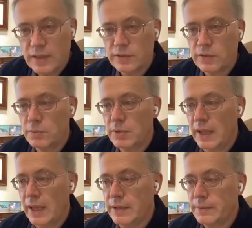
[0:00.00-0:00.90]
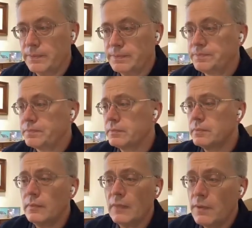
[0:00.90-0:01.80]
as you played.
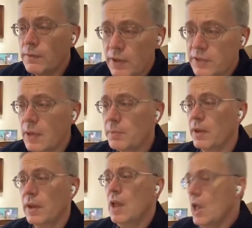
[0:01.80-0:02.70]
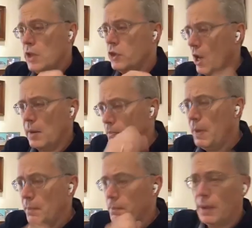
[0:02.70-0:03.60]
For example, pam
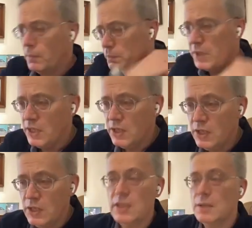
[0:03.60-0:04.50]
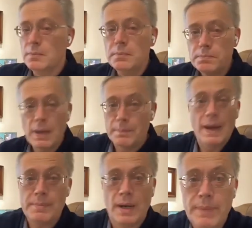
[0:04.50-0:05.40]
pam pim pam
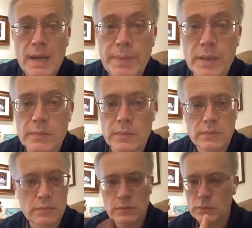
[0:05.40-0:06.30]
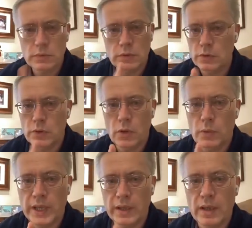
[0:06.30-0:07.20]
pam pam pam pam. No
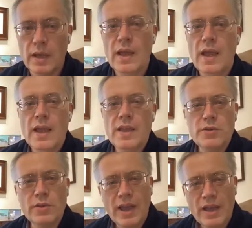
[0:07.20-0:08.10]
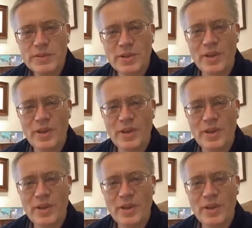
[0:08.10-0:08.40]
way. You have to